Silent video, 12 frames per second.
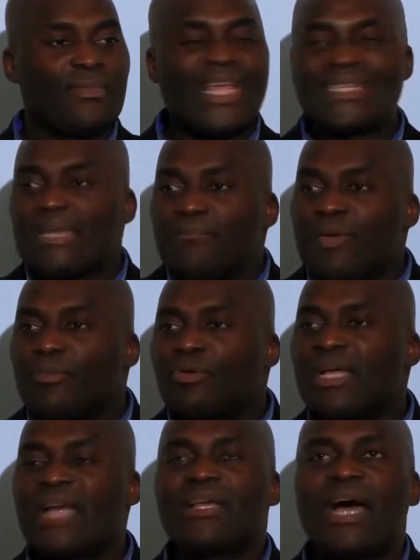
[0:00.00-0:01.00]
There's some
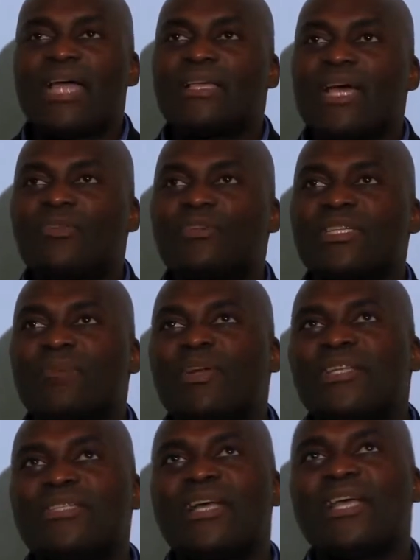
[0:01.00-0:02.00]
people, I know
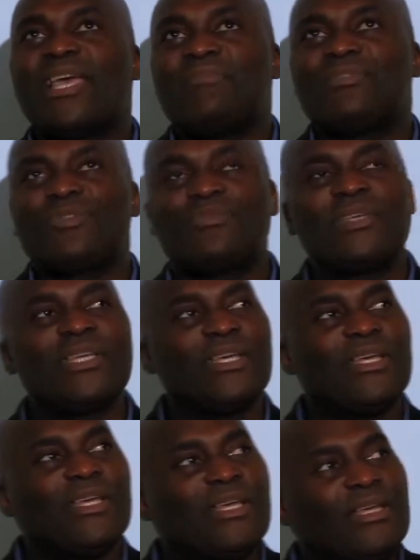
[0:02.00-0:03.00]
someone that came to me.
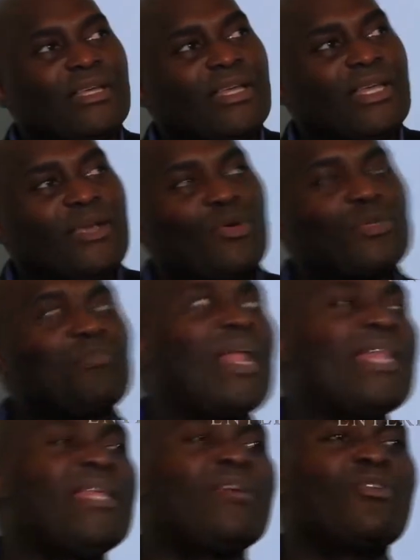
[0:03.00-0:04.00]
He was
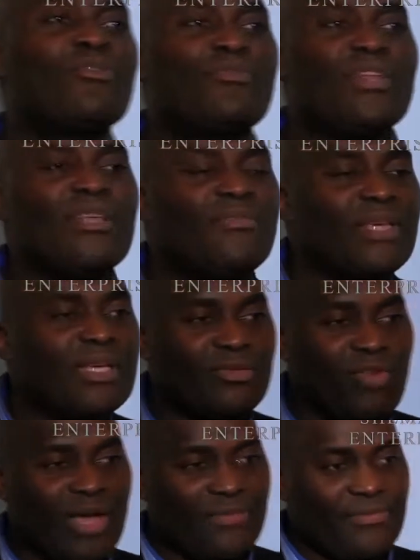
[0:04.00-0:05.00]
planning of leaving
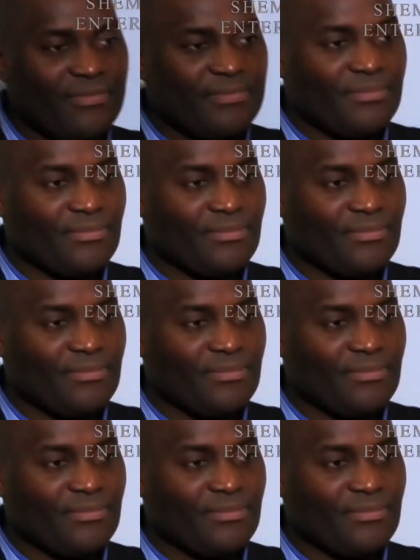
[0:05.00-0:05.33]
his wife.